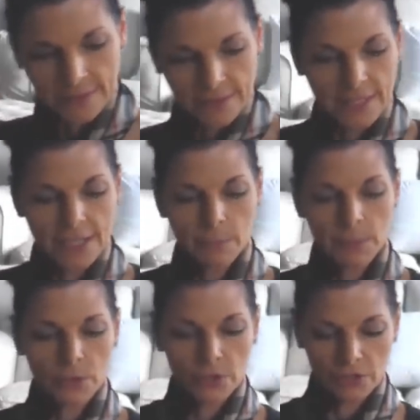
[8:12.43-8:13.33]
and the
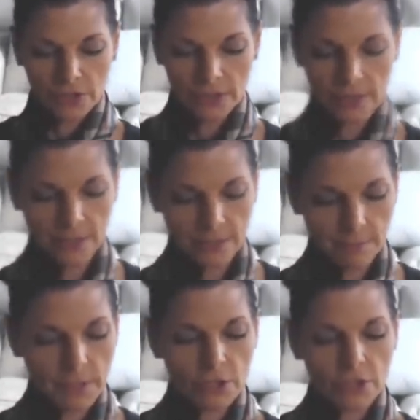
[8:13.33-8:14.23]

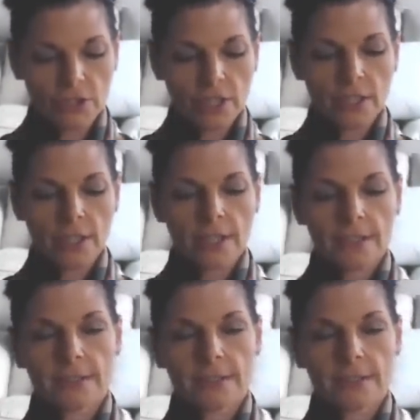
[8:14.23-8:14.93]
Magician card.